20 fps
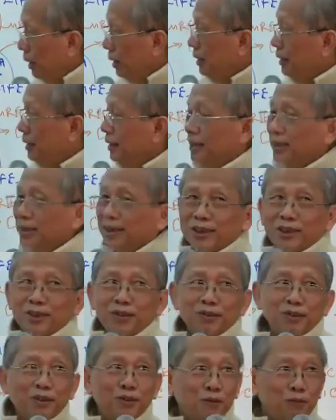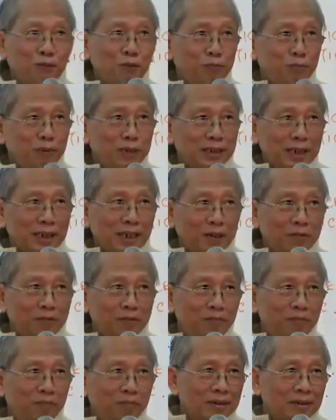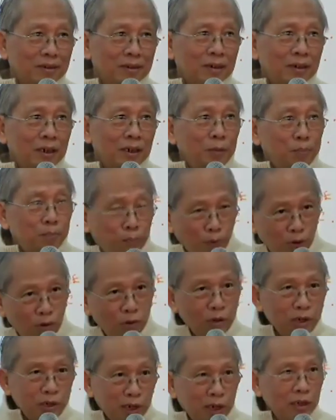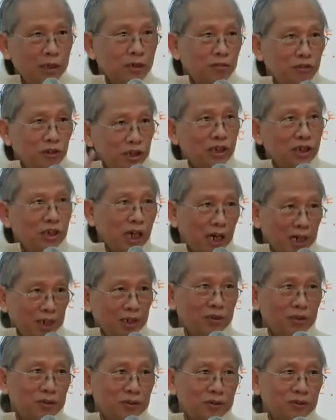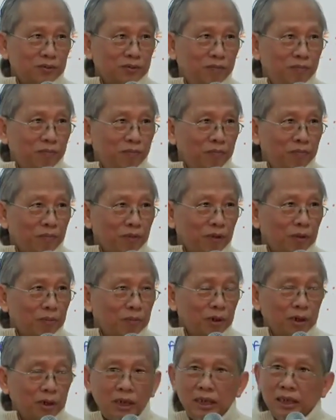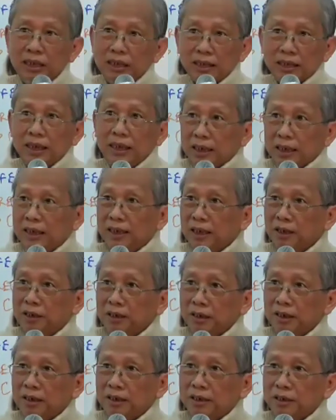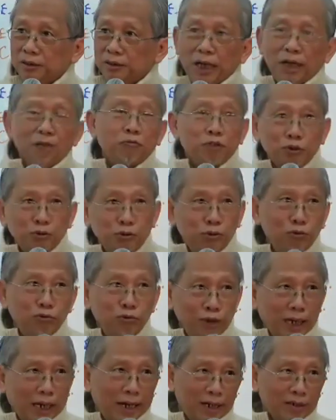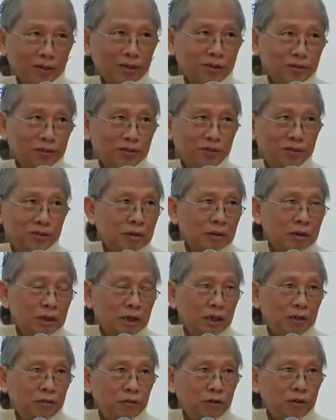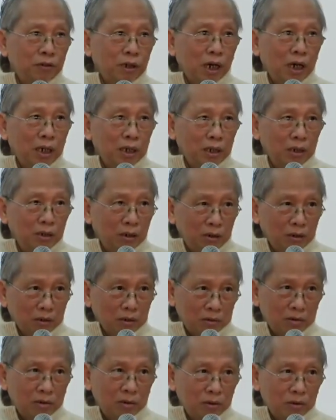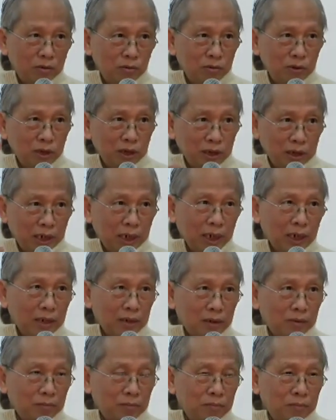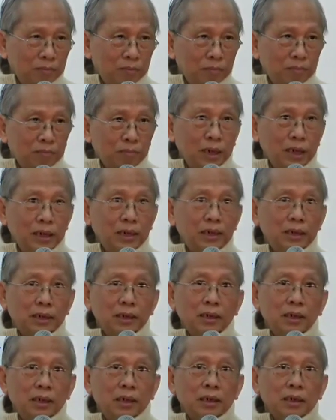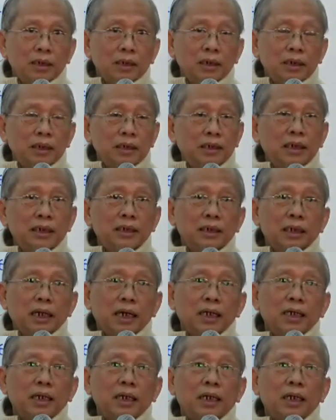is Shen Xiu's vipassana? He polish until it shines. Because he think you have to do that. If you are not doing that, means it's just like